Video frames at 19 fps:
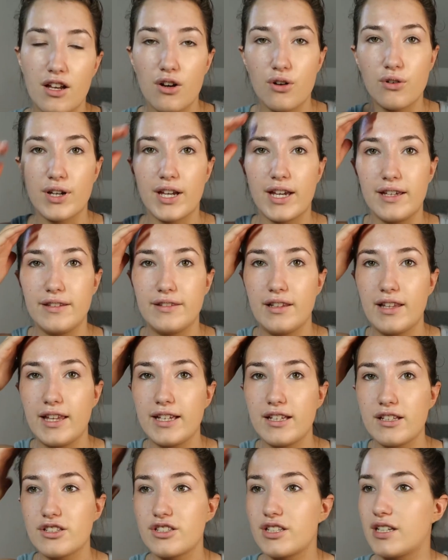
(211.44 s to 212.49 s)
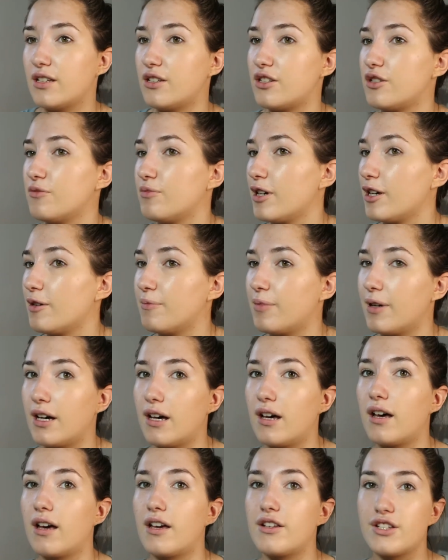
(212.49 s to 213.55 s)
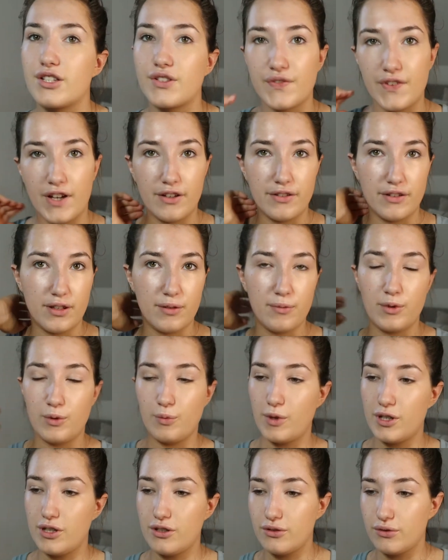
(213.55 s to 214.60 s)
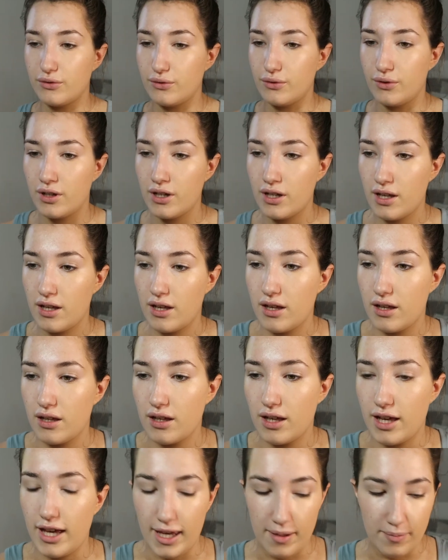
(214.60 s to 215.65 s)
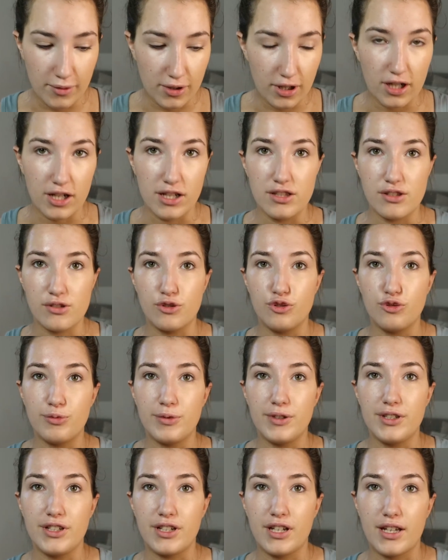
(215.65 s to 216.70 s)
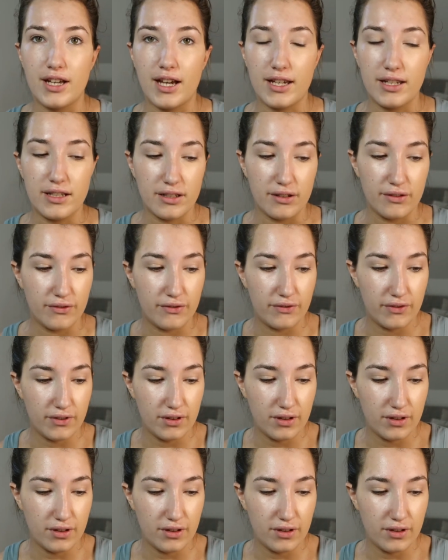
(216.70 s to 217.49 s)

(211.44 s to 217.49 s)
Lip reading: Okay, the lighting has changed a bit, but I just found with the window curtains open, you could kind of,